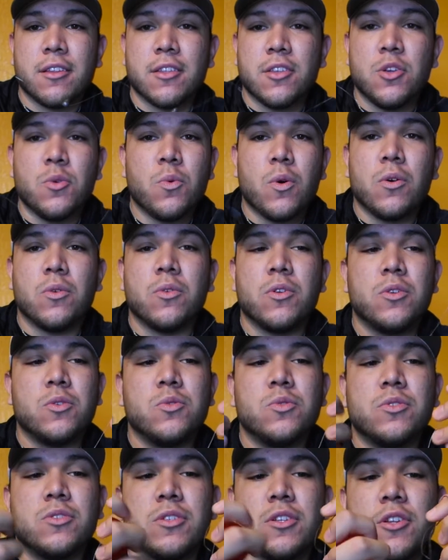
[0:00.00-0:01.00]
You won't
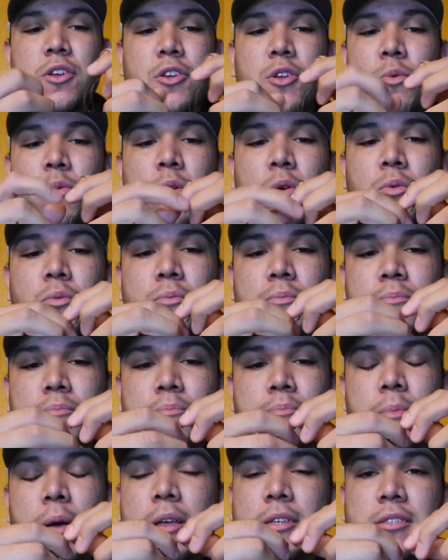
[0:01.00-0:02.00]
lose, you know, you
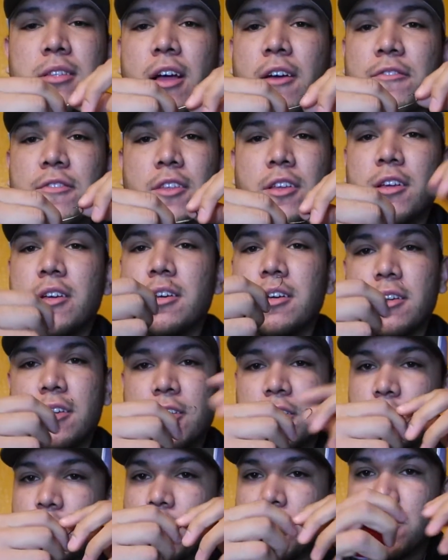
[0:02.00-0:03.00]
won't bust off the
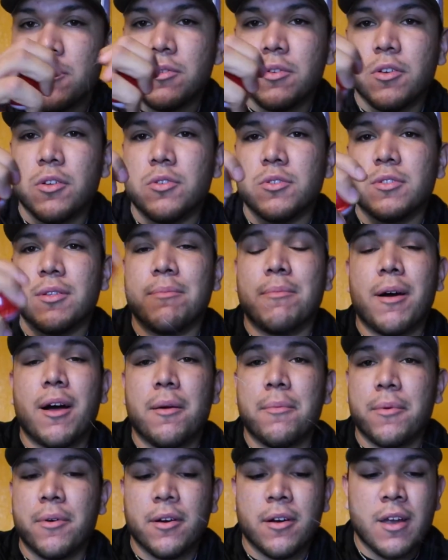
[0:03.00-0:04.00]
hook, you won't lose the
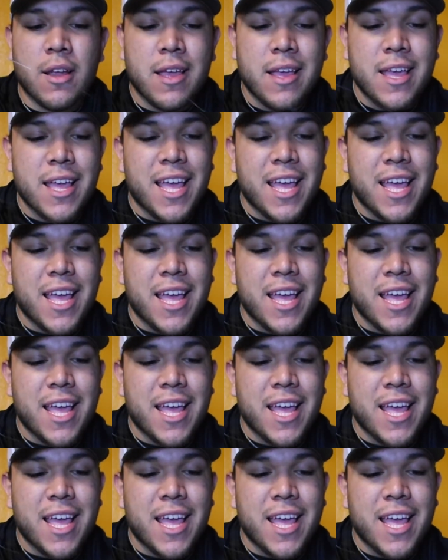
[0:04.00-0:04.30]
bobber.